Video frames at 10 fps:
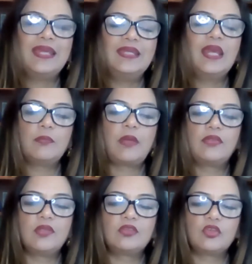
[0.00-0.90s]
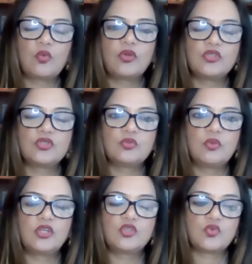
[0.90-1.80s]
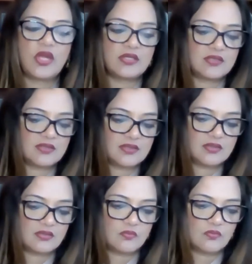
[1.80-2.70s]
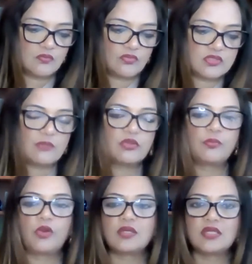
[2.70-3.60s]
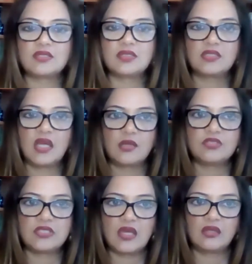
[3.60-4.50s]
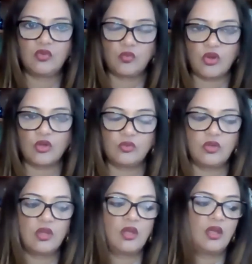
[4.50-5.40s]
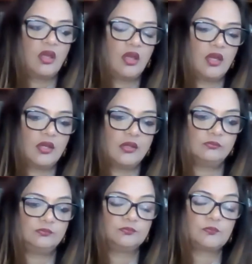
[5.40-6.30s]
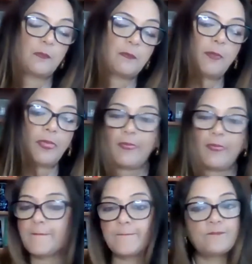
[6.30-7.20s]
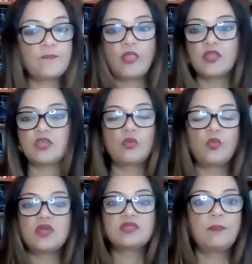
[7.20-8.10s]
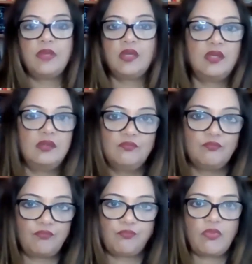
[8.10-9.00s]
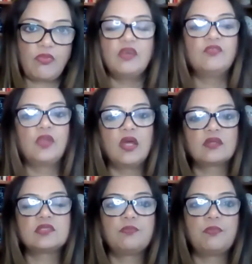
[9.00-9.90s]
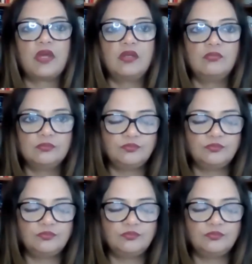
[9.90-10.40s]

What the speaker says: Yeah, but I think they're going to address some of the processing times down the road. So it was a big influx, but